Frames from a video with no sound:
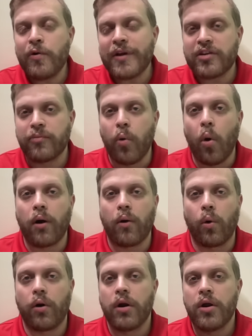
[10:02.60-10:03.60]
you don't get Deboer
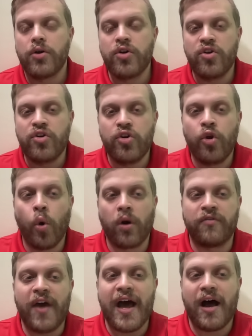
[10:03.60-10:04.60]
or
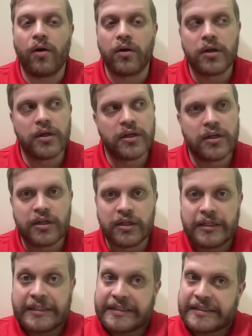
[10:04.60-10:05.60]
Norvell,
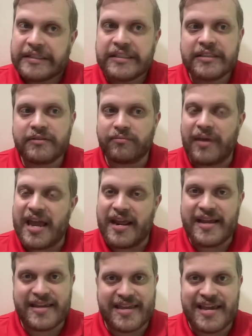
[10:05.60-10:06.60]

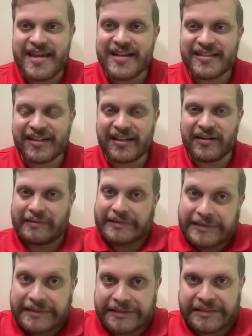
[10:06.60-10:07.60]
man, it gets a
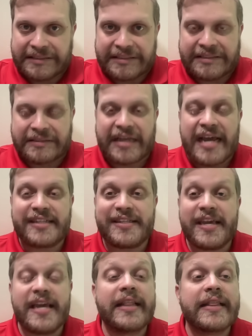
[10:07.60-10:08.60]
little, little
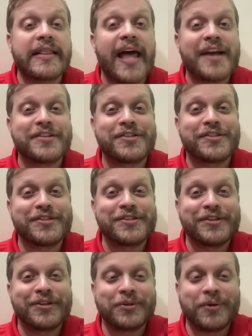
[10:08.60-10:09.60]
dicey
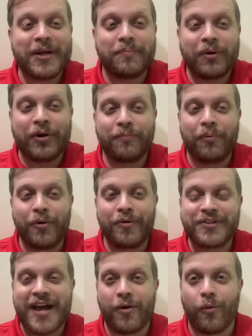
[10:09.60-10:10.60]
unless Greg Byrne
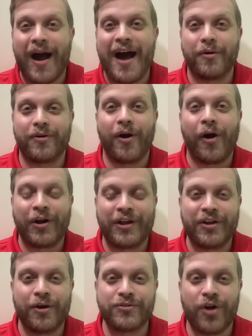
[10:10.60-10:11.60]
pulls out a wild card
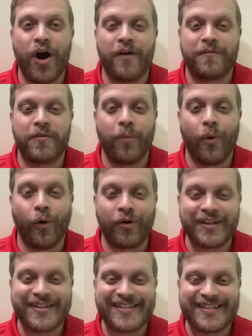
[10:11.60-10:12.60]
and goes off the
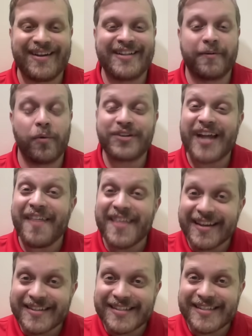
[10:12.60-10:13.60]
board and stuns everyone, which I
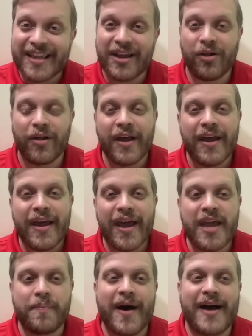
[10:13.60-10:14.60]
think is still
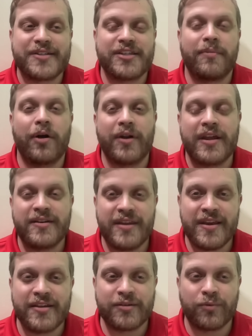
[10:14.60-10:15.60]
a possibility.
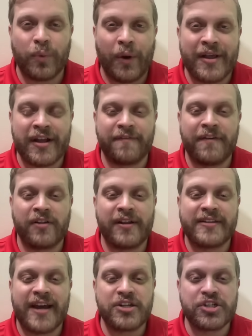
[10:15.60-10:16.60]
He is running a
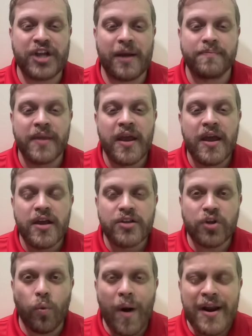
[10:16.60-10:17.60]
fairly tight ship.
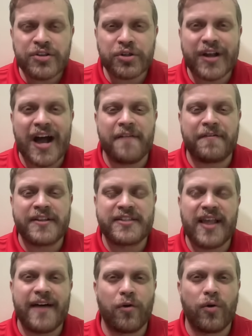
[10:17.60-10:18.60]
So what is your
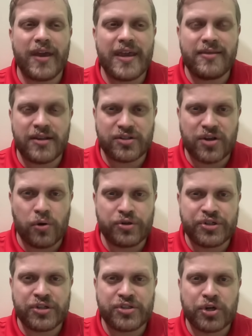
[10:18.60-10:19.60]
confidence level in this
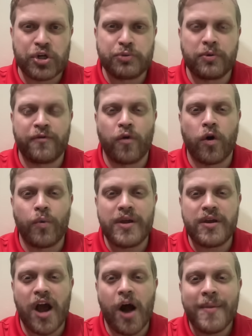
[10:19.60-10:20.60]
coaching search before
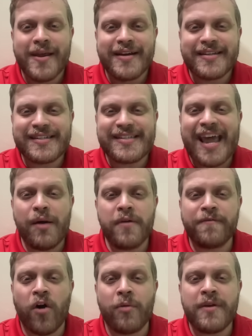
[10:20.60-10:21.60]
we go? Scale
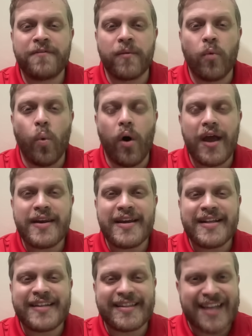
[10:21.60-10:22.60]
it for me from 1
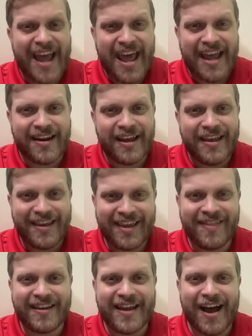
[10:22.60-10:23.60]
to 10
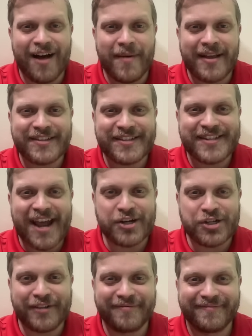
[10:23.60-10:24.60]
in the comments
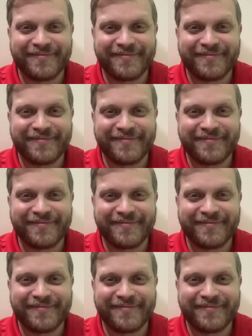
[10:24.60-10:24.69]
section.